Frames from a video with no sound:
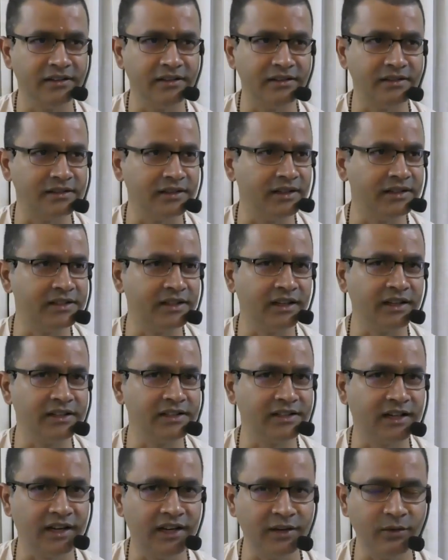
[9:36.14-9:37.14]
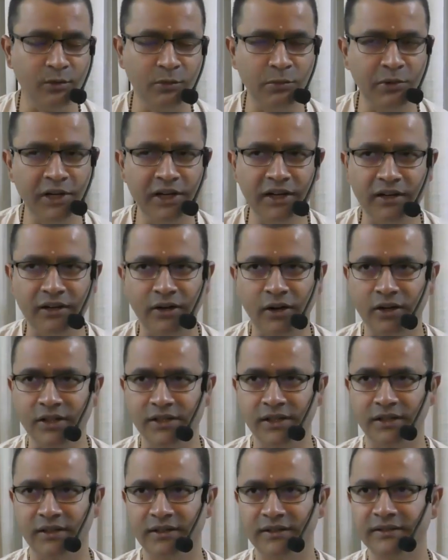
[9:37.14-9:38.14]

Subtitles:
Sanskrit study would be a torture